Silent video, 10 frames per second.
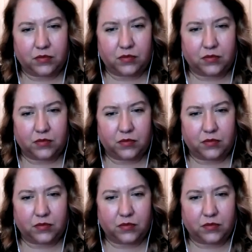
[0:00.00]

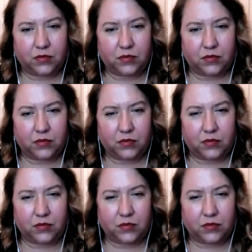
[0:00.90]

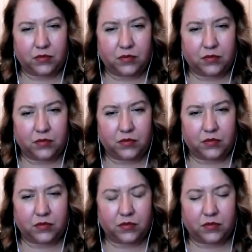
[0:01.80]

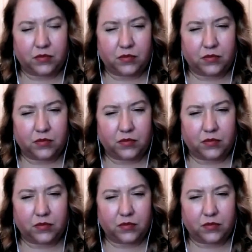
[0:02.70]

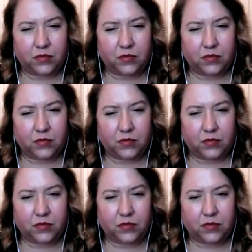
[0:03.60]

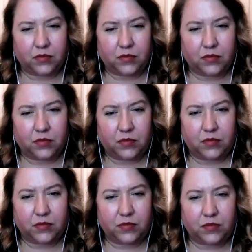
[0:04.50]

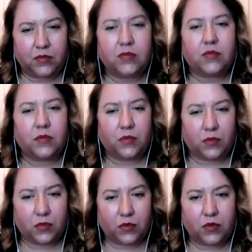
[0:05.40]
[no speech]